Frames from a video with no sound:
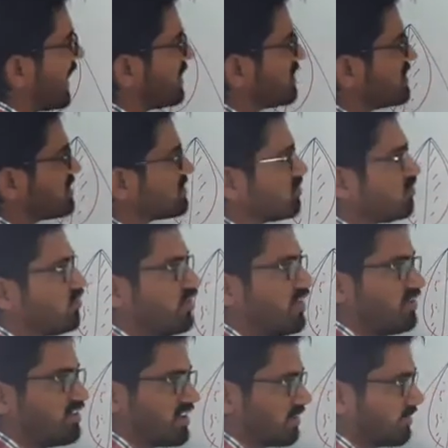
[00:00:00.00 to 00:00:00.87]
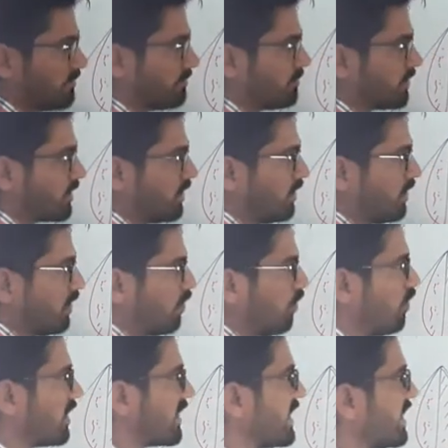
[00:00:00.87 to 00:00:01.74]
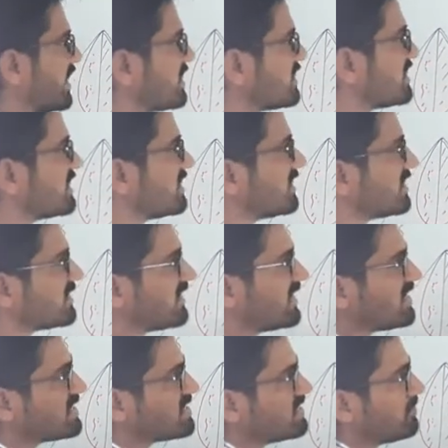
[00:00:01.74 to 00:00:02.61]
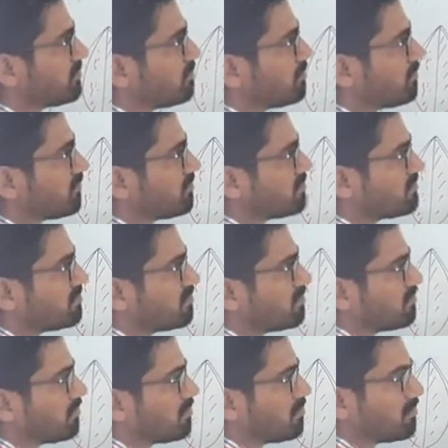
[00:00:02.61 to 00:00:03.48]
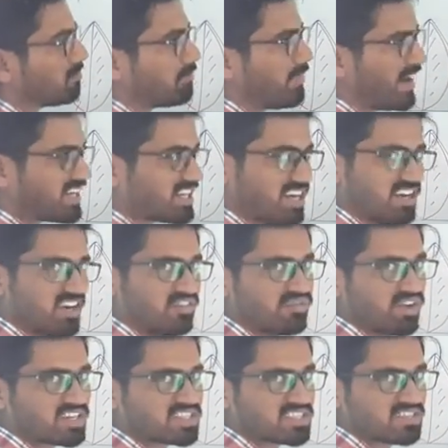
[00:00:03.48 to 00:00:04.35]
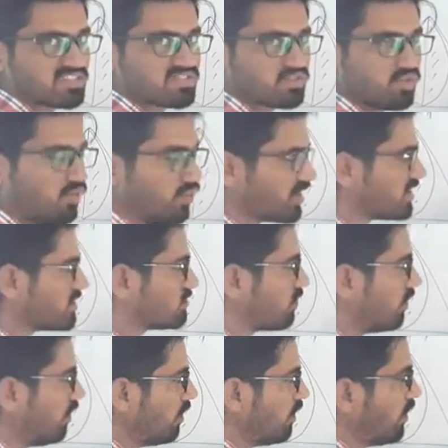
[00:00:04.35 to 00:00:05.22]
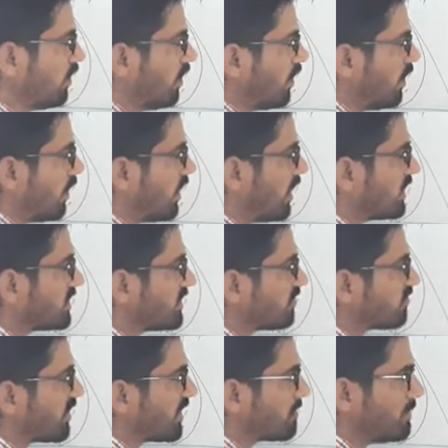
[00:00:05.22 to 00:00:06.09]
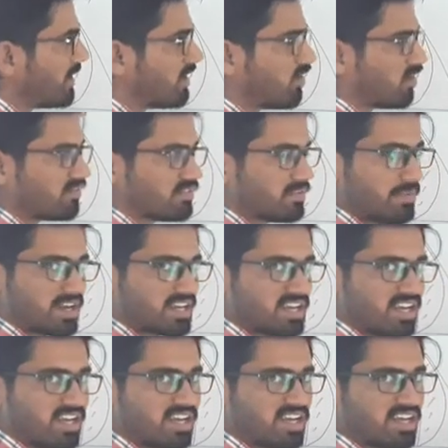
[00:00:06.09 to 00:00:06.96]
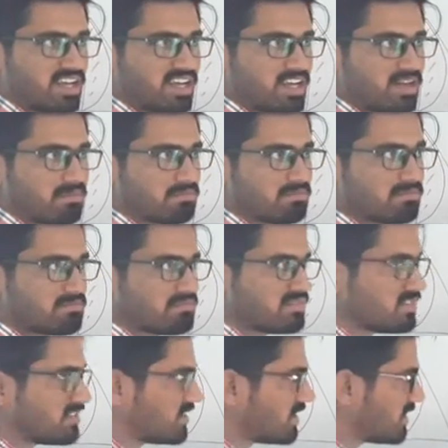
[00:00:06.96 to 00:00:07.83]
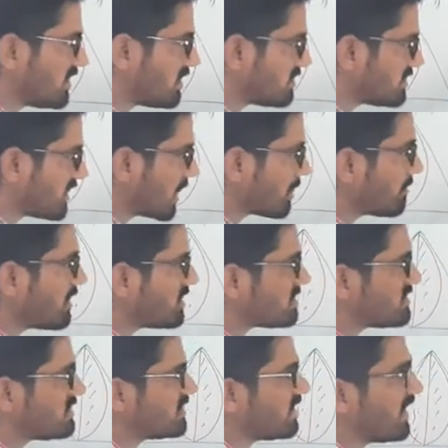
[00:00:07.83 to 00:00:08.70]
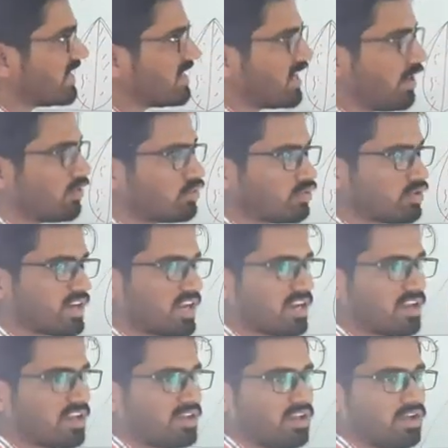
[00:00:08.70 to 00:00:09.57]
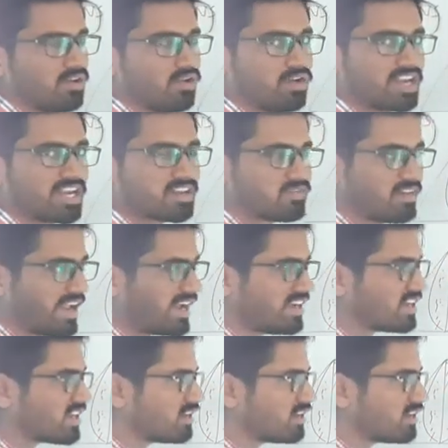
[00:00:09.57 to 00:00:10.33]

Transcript: and this fever, okay, there is the bacterial infections, okay, so the fragment of the rectal segments and how to tell. Okay, it will enter